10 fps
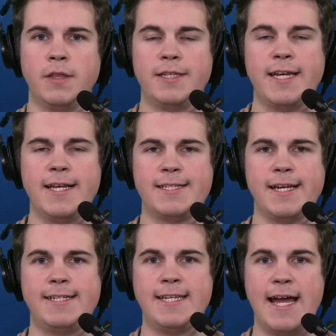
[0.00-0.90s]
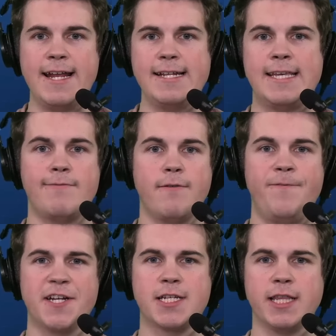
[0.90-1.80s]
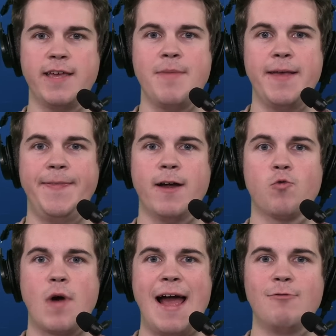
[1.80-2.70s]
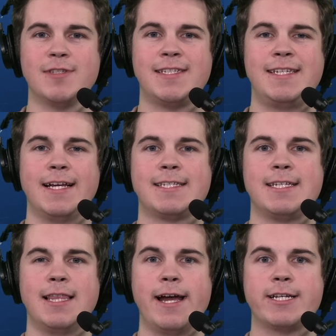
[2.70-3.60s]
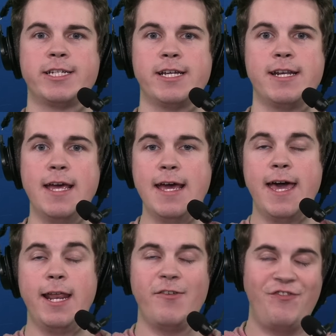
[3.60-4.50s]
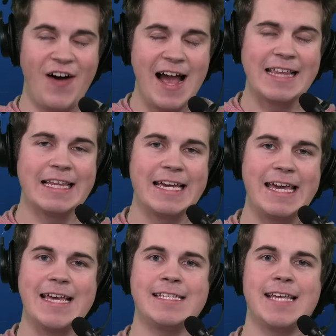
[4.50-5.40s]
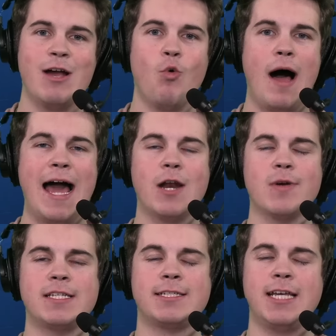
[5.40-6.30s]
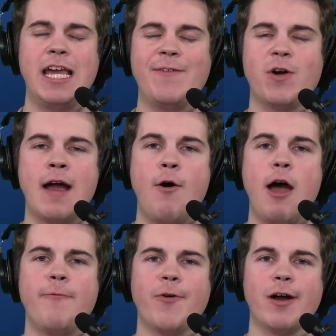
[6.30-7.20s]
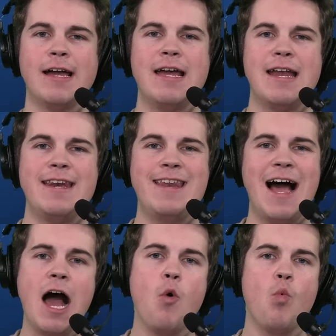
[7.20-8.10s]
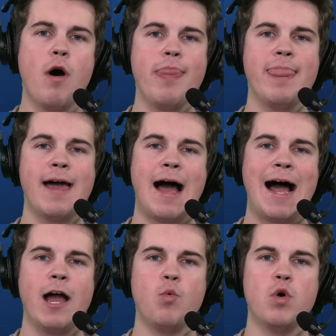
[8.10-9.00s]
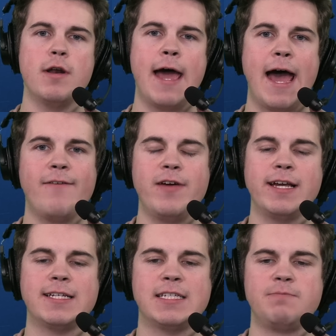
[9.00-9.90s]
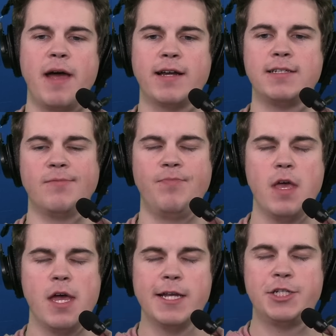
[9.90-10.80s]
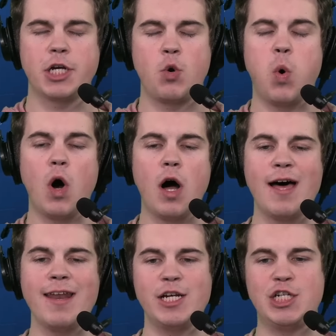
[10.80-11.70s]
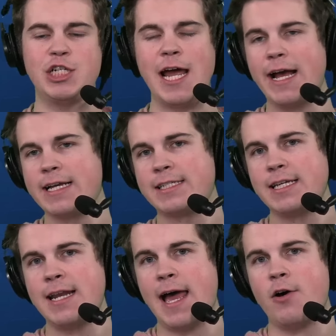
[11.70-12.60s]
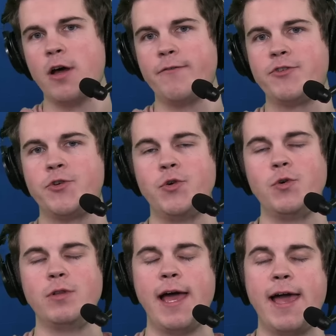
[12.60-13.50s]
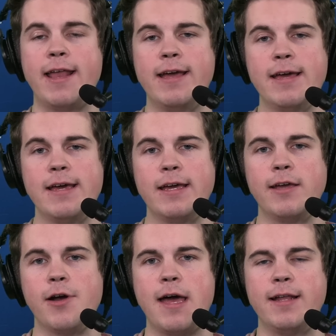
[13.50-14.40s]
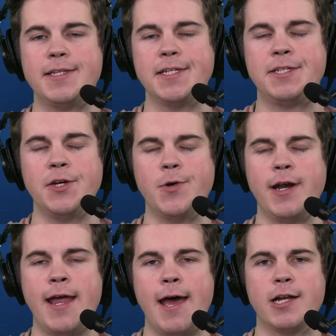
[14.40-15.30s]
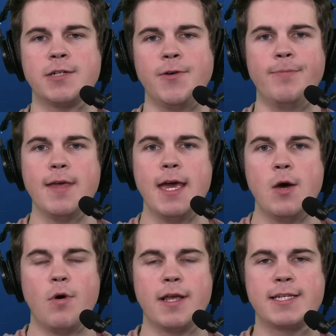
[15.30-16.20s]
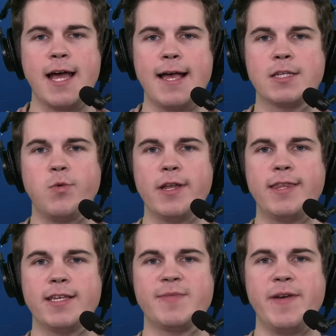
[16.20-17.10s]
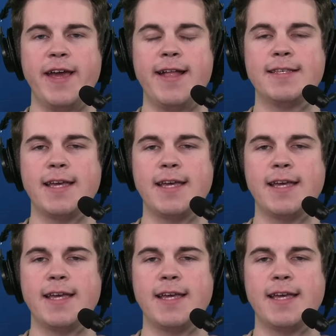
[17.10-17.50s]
The Tennessee Titans have officially made their round six selection, and it finally is a wide receiver. However, not one that I would have expected. Jha'Quan Jackson out of Tulane. You're headed to Nashville. We'll discuss what this means